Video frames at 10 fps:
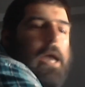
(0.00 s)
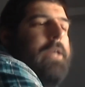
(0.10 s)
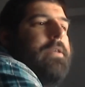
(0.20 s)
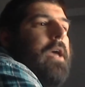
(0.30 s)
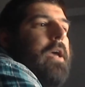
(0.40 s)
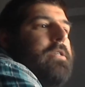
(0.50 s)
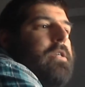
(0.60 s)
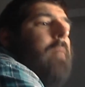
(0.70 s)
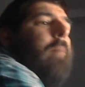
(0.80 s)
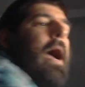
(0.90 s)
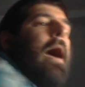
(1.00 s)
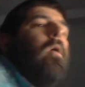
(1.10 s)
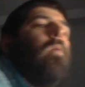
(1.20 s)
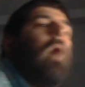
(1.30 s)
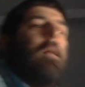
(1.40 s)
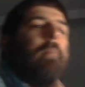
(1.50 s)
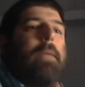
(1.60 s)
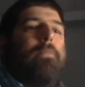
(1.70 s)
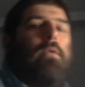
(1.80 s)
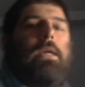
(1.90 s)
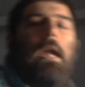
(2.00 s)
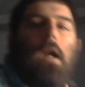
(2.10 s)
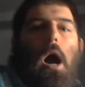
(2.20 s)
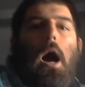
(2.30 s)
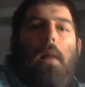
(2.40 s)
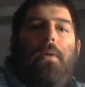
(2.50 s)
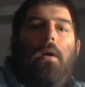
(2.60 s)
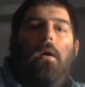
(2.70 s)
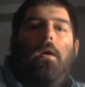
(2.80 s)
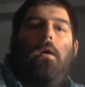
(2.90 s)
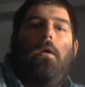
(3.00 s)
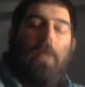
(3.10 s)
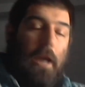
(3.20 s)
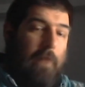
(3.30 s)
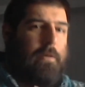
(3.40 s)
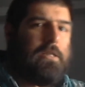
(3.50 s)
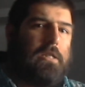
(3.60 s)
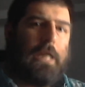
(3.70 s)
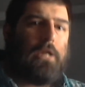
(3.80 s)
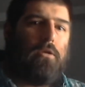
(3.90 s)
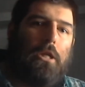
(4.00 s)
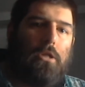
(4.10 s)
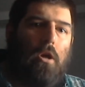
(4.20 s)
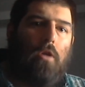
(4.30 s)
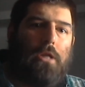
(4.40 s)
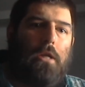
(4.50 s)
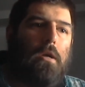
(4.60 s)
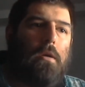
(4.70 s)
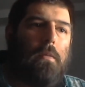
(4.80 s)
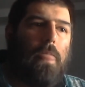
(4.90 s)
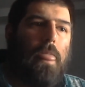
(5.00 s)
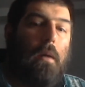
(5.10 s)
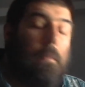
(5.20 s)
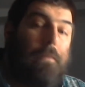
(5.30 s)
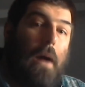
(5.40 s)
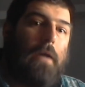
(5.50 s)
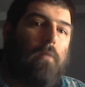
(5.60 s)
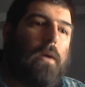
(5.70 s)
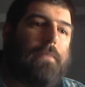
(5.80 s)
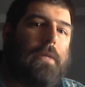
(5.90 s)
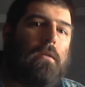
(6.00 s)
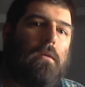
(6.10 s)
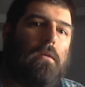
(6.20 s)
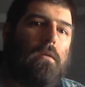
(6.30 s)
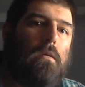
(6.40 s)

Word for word: And somehow, by bringing up that I've been sexually assaulted by women,